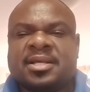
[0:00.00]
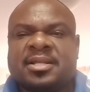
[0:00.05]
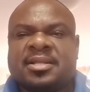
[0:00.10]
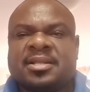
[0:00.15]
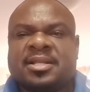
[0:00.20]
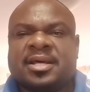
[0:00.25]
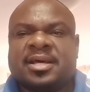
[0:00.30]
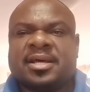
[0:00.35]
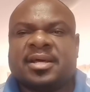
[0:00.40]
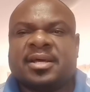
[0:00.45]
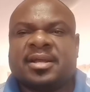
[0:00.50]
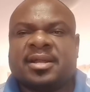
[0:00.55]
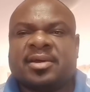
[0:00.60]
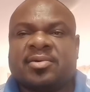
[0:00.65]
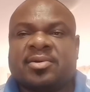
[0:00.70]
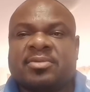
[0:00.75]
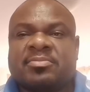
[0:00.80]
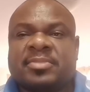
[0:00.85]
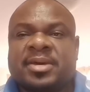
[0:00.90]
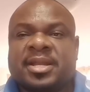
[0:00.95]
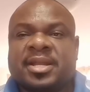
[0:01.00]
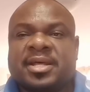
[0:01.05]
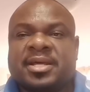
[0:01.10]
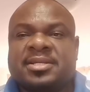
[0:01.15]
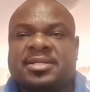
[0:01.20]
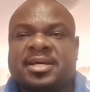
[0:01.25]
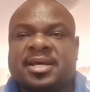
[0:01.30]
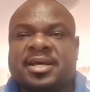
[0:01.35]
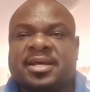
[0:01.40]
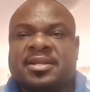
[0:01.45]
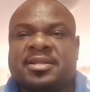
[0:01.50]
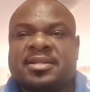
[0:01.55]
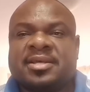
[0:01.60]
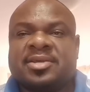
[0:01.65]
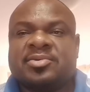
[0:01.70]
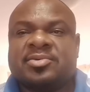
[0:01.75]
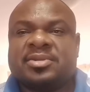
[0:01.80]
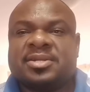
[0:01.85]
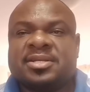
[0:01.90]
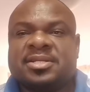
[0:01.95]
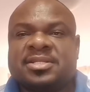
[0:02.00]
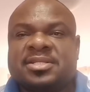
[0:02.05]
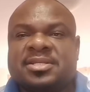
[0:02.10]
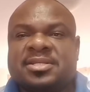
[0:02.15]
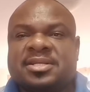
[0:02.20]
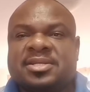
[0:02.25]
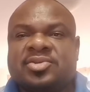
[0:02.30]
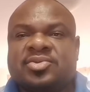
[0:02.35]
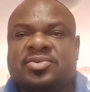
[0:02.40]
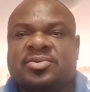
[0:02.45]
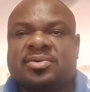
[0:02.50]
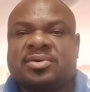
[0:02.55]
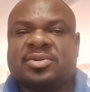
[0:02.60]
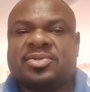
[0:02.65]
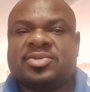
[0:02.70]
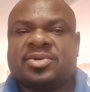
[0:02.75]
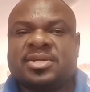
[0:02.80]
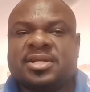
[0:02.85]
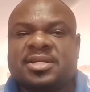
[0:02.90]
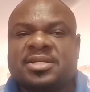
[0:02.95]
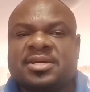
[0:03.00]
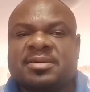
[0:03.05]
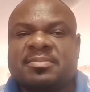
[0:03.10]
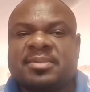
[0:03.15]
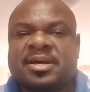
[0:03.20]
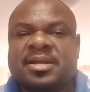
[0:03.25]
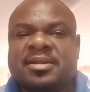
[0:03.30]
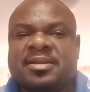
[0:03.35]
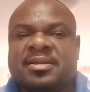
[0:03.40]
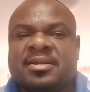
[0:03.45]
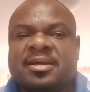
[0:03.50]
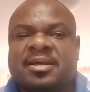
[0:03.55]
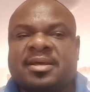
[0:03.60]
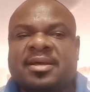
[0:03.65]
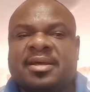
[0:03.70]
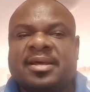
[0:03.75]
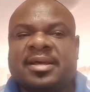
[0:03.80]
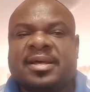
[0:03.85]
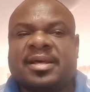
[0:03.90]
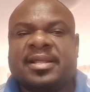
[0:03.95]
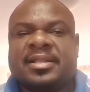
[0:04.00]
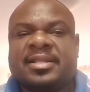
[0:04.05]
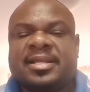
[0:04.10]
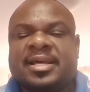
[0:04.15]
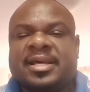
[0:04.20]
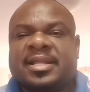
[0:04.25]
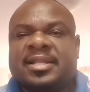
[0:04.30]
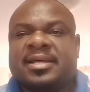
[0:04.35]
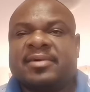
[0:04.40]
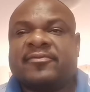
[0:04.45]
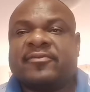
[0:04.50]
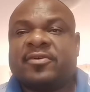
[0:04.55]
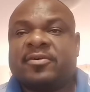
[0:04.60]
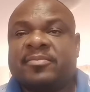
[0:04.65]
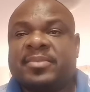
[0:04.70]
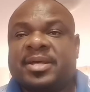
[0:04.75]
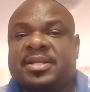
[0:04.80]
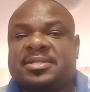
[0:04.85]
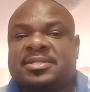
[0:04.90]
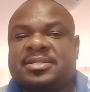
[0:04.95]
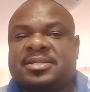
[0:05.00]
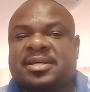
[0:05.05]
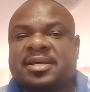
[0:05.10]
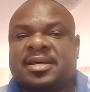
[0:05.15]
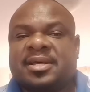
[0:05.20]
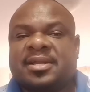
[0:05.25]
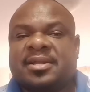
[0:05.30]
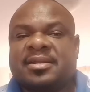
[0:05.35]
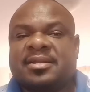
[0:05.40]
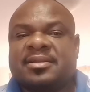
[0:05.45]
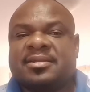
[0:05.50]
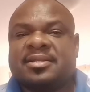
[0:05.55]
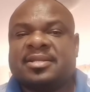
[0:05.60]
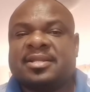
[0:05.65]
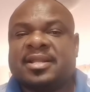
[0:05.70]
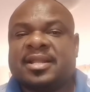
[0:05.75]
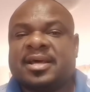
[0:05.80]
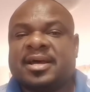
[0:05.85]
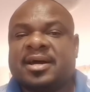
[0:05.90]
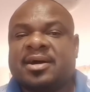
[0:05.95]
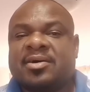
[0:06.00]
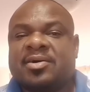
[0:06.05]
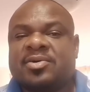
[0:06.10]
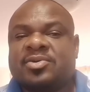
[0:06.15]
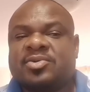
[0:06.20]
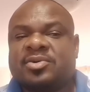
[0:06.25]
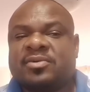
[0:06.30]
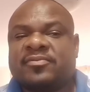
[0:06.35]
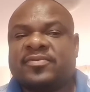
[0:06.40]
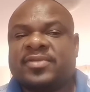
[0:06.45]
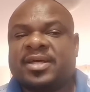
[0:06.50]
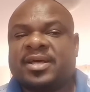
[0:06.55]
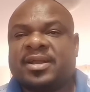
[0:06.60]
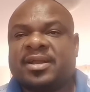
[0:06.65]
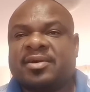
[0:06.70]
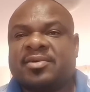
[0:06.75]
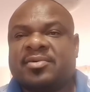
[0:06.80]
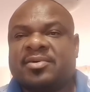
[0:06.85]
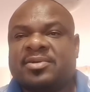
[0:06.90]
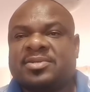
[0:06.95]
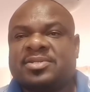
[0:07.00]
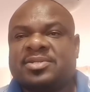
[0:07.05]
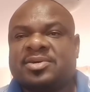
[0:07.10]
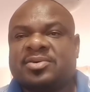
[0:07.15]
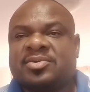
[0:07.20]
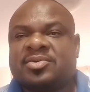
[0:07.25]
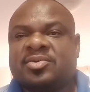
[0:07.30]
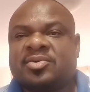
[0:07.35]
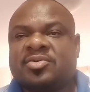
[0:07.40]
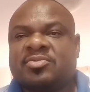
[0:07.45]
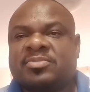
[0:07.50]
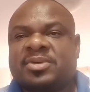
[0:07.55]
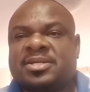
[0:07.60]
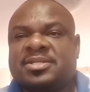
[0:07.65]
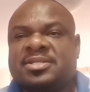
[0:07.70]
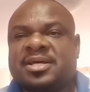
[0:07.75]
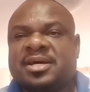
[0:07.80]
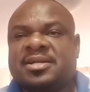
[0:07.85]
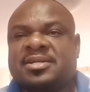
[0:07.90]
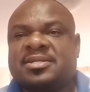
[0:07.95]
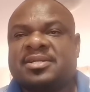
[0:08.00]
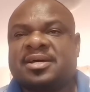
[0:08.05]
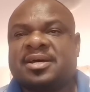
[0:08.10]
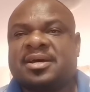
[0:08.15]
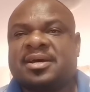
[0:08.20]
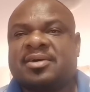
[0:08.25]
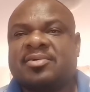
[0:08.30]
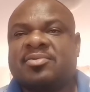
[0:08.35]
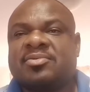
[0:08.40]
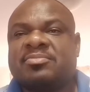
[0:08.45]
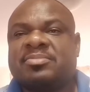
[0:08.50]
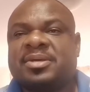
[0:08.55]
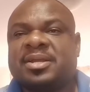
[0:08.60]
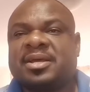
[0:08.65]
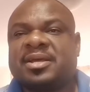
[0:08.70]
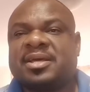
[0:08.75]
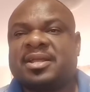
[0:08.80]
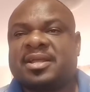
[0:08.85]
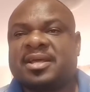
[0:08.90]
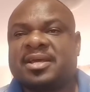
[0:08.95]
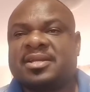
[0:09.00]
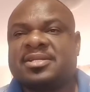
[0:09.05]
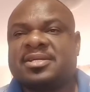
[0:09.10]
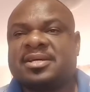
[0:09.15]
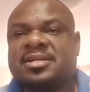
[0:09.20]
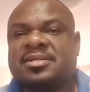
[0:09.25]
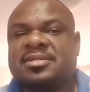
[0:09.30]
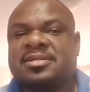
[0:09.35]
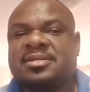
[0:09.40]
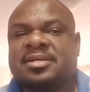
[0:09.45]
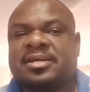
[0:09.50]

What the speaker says: the record manager and the unit need to also determine the formats and the layout of the records or documents that will be created.